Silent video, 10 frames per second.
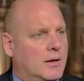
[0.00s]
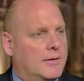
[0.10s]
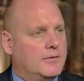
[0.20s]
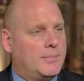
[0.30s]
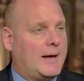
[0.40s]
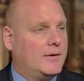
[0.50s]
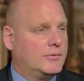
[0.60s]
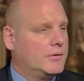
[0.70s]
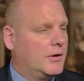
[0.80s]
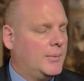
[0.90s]
This past
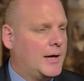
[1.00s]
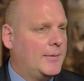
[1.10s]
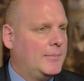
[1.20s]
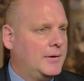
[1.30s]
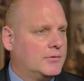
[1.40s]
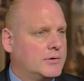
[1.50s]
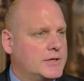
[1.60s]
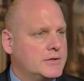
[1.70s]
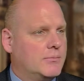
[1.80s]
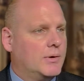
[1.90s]
year, the Obama
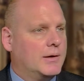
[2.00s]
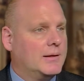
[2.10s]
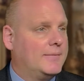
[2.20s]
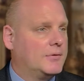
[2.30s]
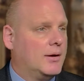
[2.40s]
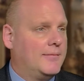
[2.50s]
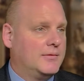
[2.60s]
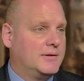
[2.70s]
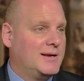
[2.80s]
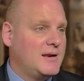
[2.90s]
administration, when it left
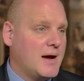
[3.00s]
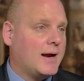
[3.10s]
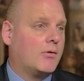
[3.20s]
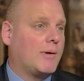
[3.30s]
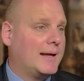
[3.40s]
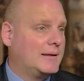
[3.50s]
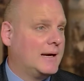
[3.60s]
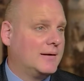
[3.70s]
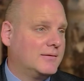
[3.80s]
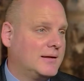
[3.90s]
office, did not grant that
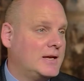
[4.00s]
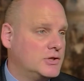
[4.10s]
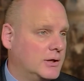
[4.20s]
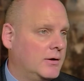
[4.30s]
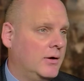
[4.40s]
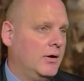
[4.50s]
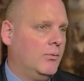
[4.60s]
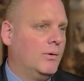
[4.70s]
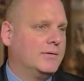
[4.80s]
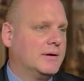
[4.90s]
extension.
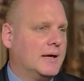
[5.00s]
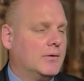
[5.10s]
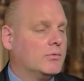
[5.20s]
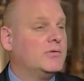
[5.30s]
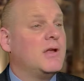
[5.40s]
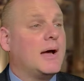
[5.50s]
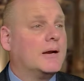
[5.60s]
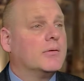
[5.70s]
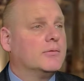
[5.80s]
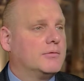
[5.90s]
Once again, there was
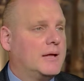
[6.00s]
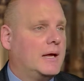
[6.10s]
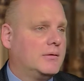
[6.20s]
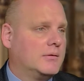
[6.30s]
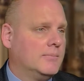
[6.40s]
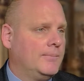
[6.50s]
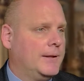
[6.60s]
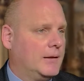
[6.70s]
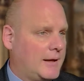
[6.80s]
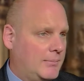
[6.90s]
9 other states
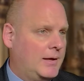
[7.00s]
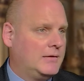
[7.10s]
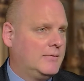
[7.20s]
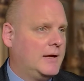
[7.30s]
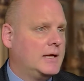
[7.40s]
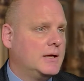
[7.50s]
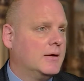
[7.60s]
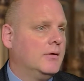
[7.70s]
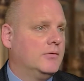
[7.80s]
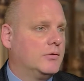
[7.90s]
like Pennsylvania.
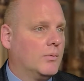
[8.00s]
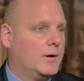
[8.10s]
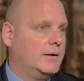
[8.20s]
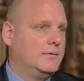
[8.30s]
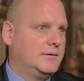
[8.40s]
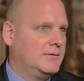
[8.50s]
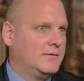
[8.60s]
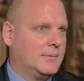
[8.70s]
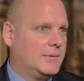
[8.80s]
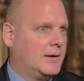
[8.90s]
So this isn't
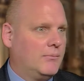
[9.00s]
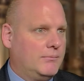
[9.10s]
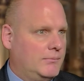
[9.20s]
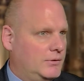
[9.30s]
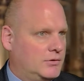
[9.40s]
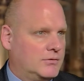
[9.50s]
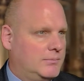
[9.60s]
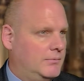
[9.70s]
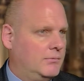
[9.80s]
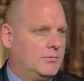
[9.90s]
something that was just
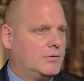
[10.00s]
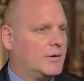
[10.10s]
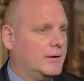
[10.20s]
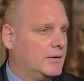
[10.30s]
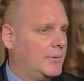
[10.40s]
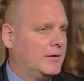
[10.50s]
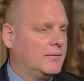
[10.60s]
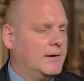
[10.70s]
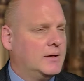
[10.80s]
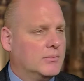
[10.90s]
strictly to
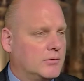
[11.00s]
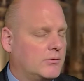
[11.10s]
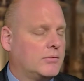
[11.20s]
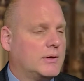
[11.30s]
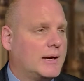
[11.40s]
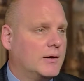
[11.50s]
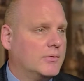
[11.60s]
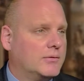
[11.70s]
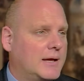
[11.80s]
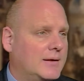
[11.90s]
Pennsylvania. There's also 9
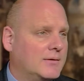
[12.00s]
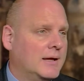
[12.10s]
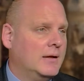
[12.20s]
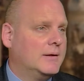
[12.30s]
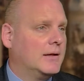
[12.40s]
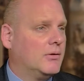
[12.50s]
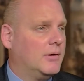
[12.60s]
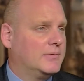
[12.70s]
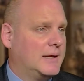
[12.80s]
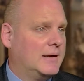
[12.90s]
other states that
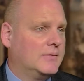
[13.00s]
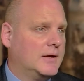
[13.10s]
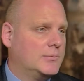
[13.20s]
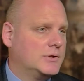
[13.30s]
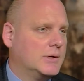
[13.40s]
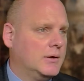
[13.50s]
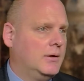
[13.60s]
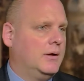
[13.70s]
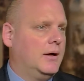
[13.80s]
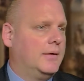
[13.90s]
lost that exemption.
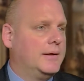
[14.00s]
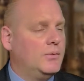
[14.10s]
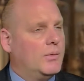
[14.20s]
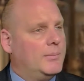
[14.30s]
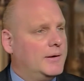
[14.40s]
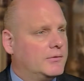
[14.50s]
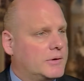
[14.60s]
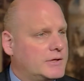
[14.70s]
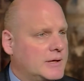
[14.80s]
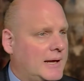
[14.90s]
The new
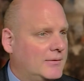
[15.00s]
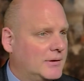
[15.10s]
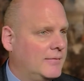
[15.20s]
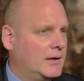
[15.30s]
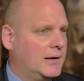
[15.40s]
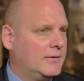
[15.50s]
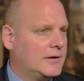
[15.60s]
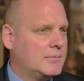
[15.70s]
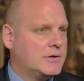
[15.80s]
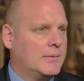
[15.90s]
administration has given an
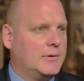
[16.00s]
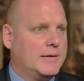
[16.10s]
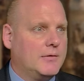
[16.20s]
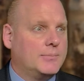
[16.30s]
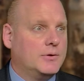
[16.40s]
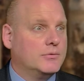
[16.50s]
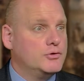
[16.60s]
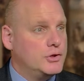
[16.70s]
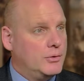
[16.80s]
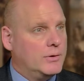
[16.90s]
exemption, I believe, up till
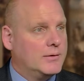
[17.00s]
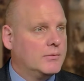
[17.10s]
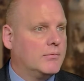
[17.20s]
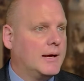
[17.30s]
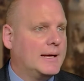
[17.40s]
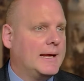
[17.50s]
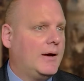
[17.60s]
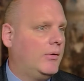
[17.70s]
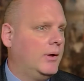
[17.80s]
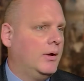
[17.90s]
June as of right
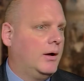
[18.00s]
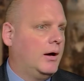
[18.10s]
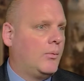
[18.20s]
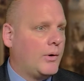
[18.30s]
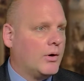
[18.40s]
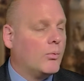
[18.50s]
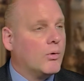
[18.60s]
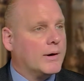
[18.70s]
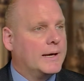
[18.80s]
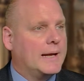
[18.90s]
now. We are
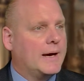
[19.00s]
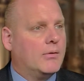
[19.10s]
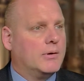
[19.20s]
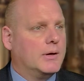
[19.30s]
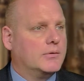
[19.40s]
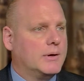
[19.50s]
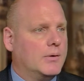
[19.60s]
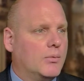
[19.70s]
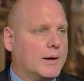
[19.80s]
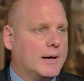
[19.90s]
trying to
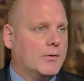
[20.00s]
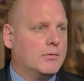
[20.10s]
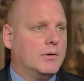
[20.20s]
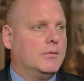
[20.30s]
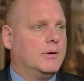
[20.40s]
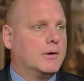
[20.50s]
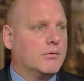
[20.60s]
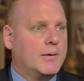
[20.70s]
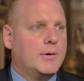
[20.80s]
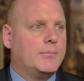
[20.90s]
work out an
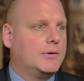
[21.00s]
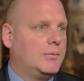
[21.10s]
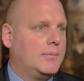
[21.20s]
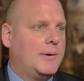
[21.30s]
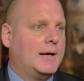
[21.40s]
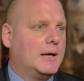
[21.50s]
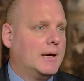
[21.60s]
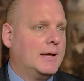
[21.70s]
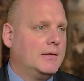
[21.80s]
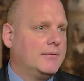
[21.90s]
agreement between PennDOT
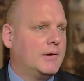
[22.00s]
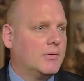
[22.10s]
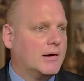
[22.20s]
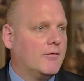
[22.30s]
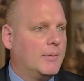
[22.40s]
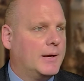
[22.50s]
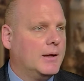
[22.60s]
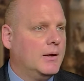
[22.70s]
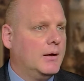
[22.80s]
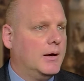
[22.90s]
and the federal government
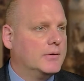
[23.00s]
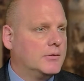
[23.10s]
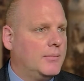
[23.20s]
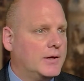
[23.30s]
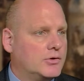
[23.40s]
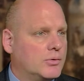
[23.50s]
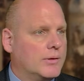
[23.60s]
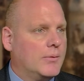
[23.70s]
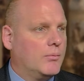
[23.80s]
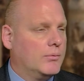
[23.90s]
to make sure
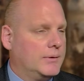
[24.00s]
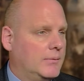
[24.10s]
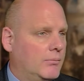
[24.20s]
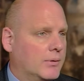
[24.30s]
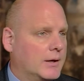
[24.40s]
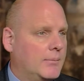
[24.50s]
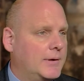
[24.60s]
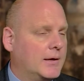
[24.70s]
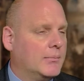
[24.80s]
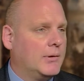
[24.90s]
that we're going to
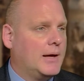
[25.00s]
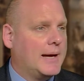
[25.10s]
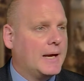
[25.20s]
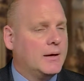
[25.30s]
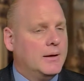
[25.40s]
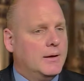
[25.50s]
be compliant.